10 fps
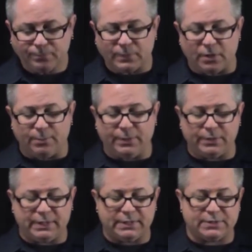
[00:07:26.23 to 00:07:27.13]

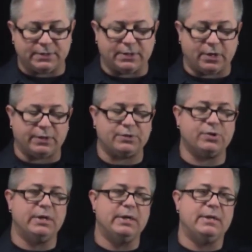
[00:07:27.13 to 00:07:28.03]
abilities and knowledge.
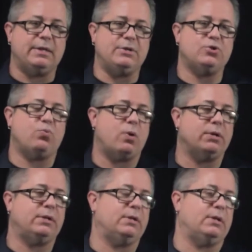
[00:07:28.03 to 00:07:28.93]
They just
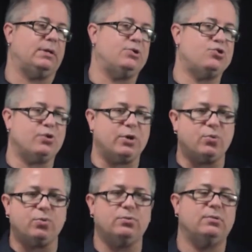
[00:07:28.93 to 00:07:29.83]
wanted a
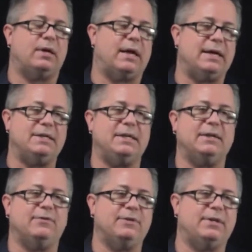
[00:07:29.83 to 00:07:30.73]
general
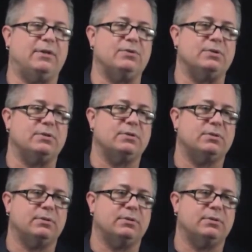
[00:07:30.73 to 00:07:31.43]
idea of intelligence.